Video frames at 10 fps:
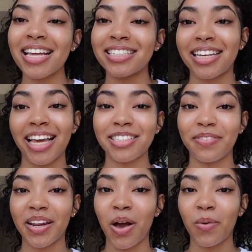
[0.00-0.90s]
Today's
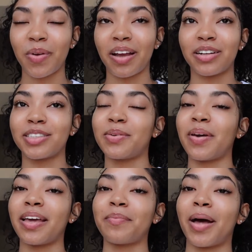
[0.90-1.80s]
video we are
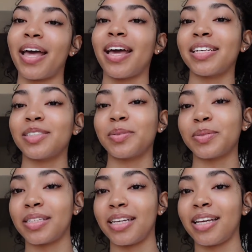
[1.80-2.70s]
doing my edges
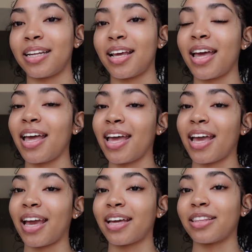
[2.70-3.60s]
routine,
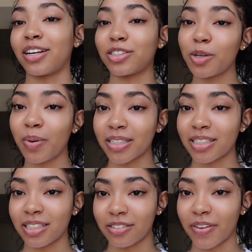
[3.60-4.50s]
and there are two parts to
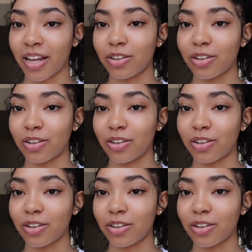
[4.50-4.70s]
this video.